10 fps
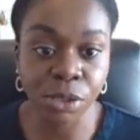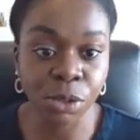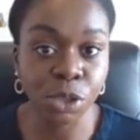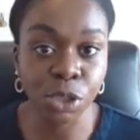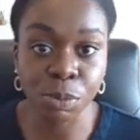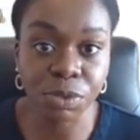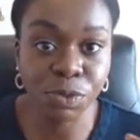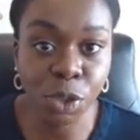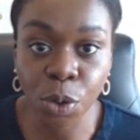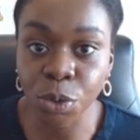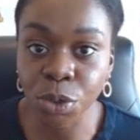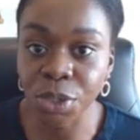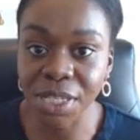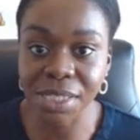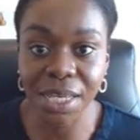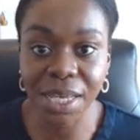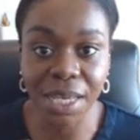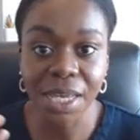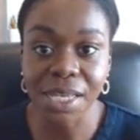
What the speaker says: So in terms of tone, you can say